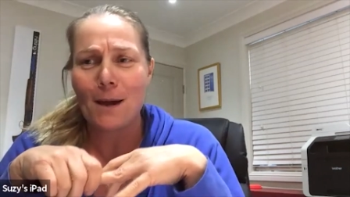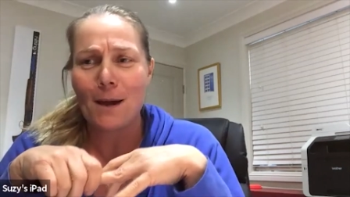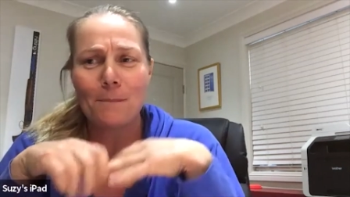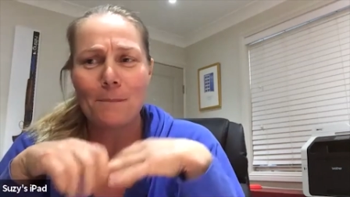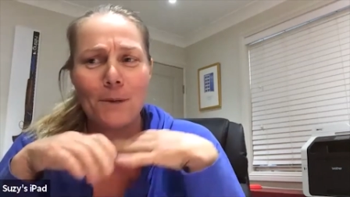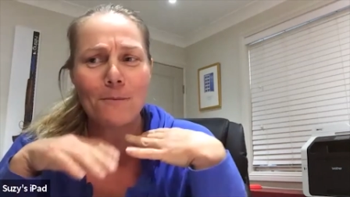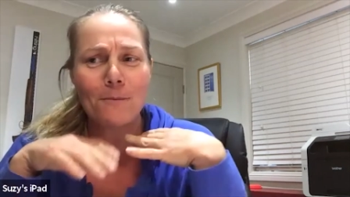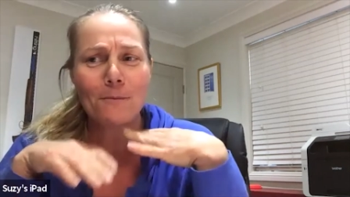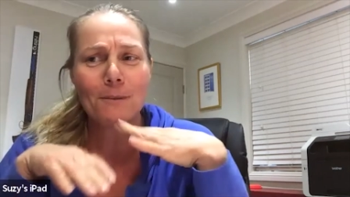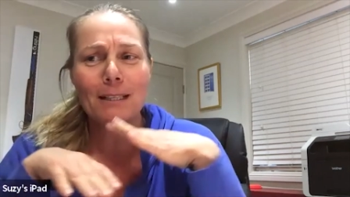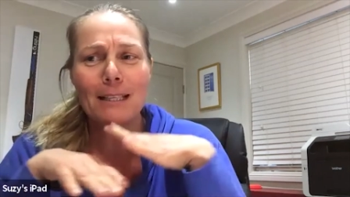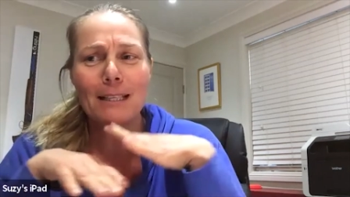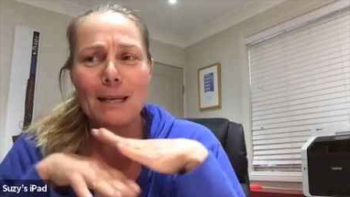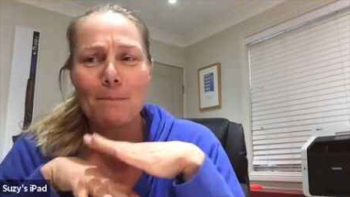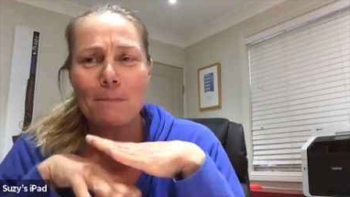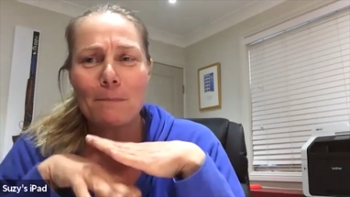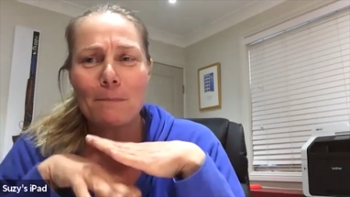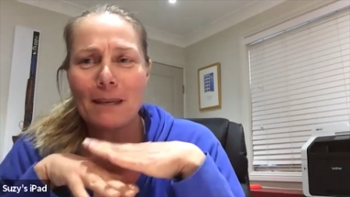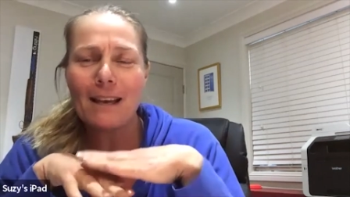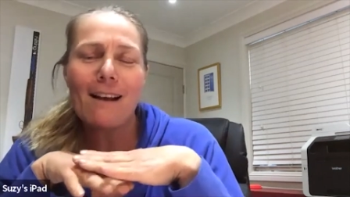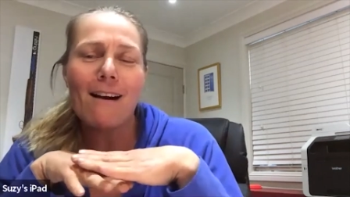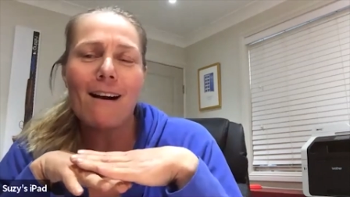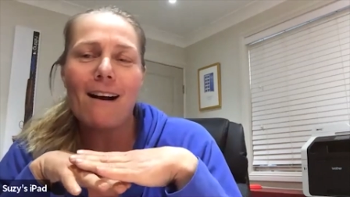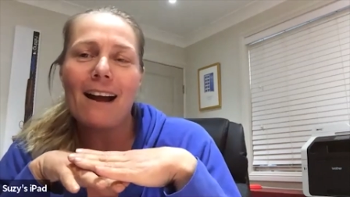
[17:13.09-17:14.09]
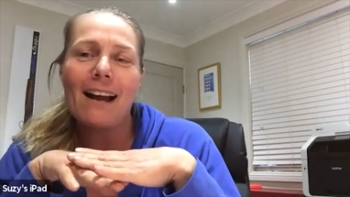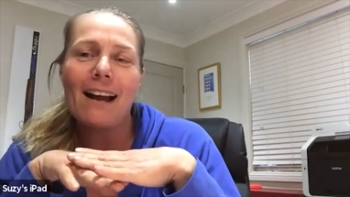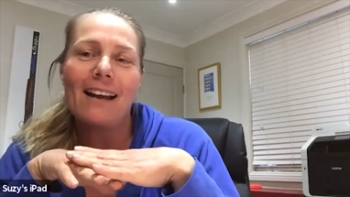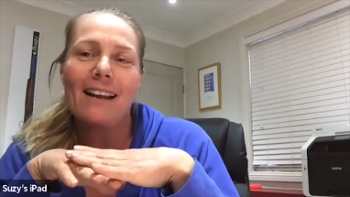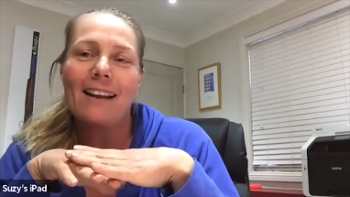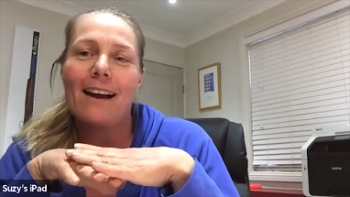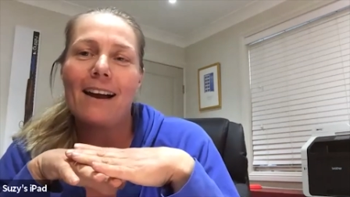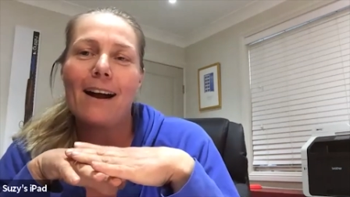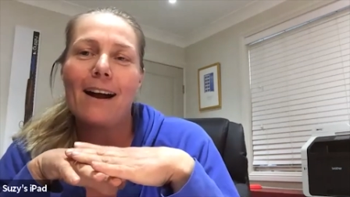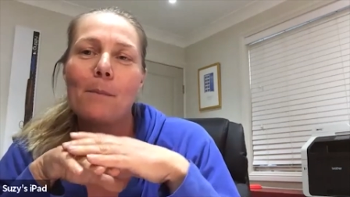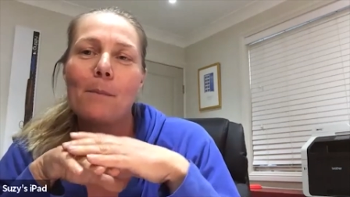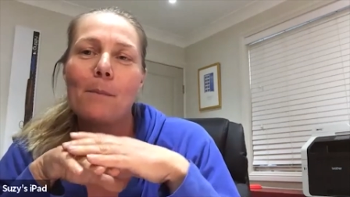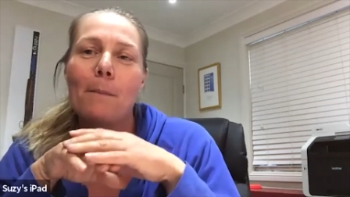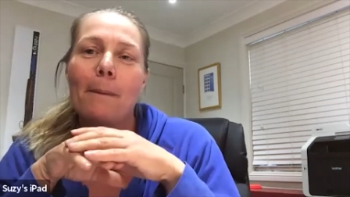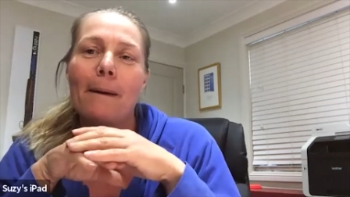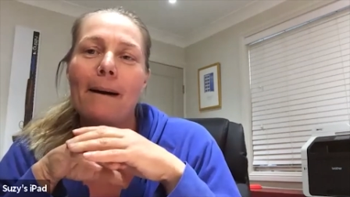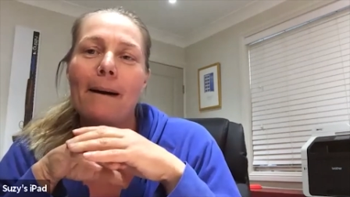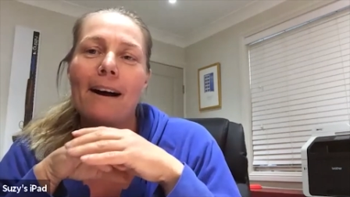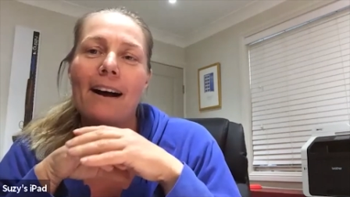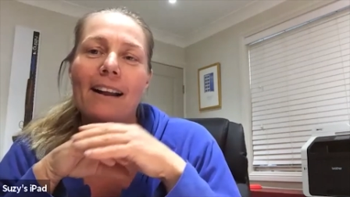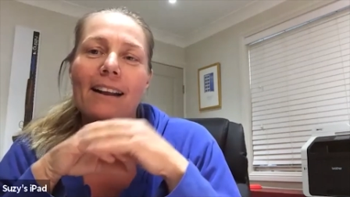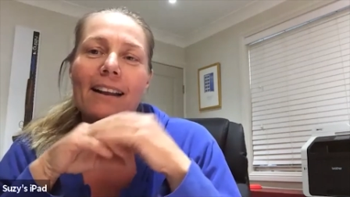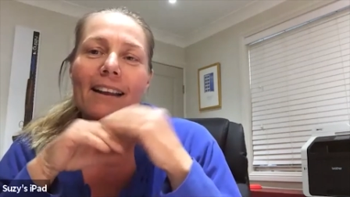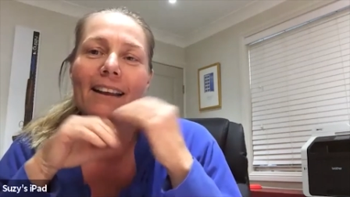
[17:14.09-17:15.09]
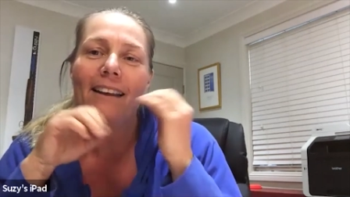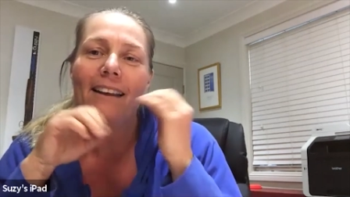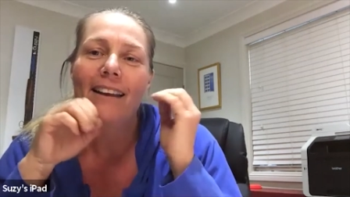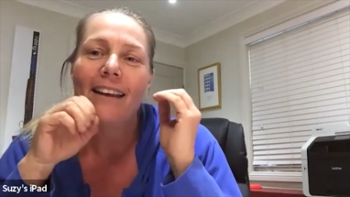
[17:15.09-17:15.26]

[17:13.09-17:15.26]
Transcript: I'm not really a big ironer, but